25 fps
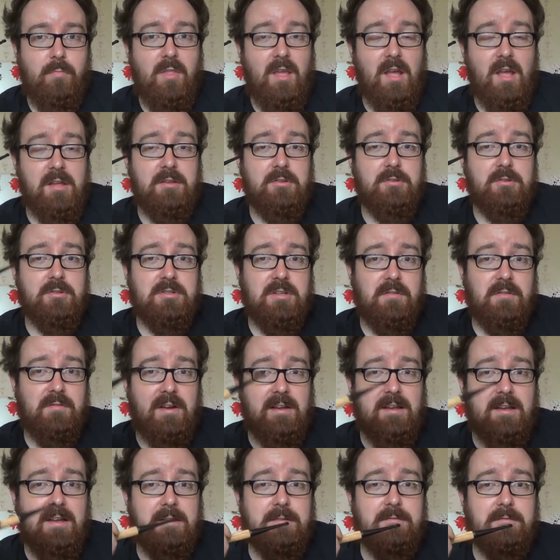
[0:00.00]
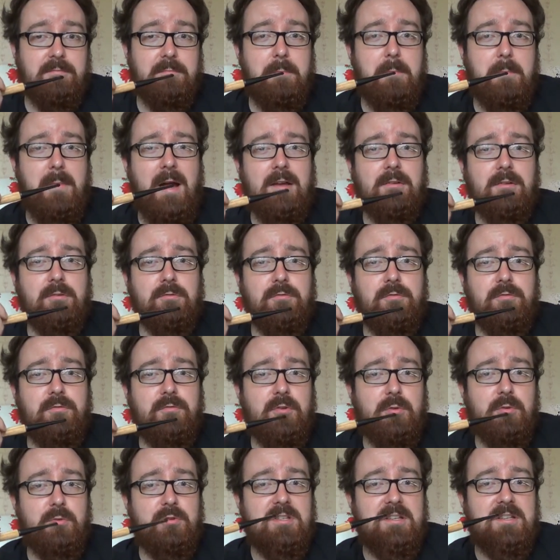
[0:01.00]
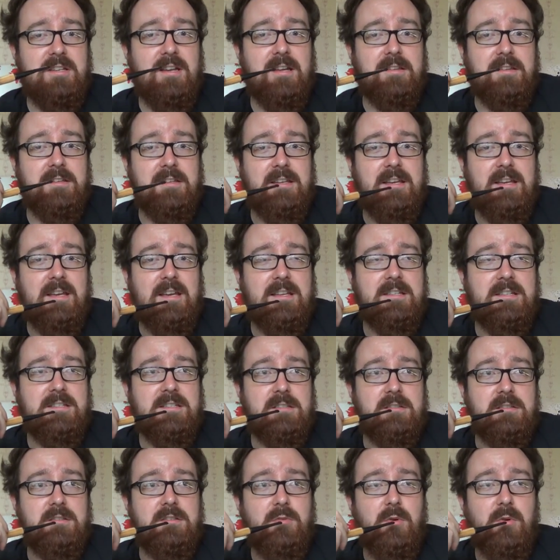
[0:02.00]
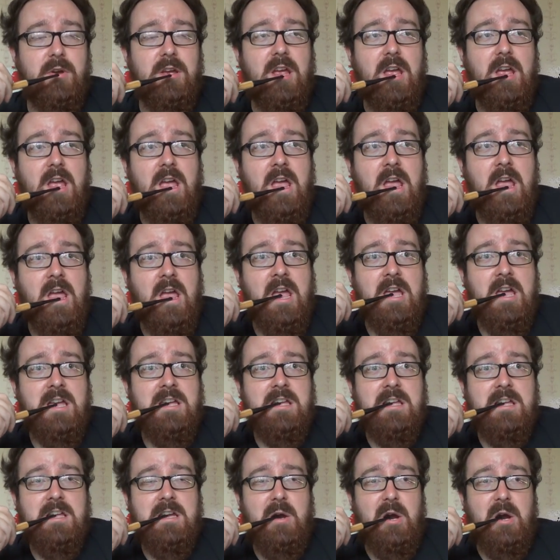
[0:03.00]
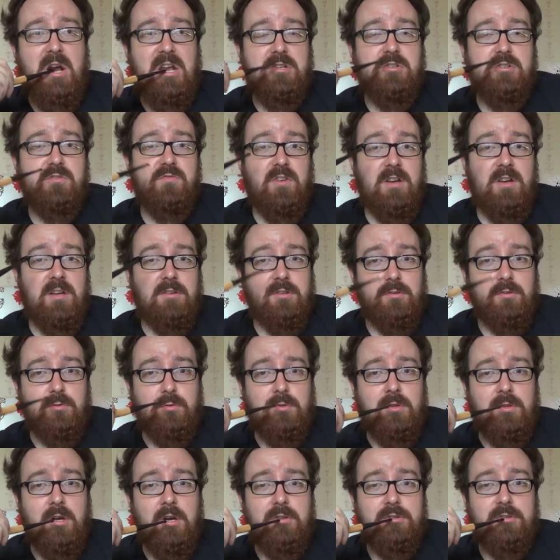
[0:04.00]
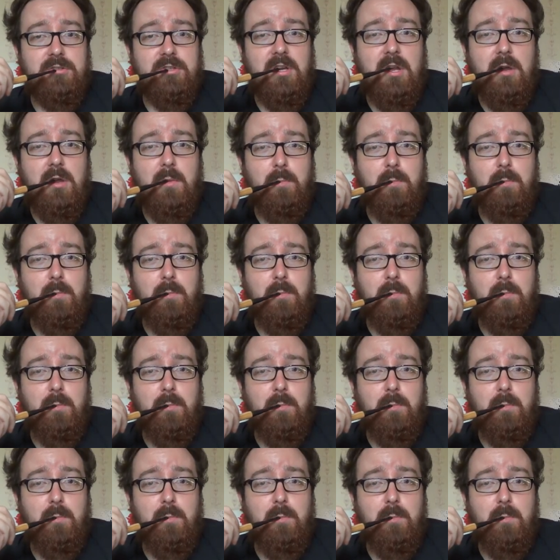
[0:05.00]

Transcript: And it does have that kind of mild fruity kind of casing to it, which they do not.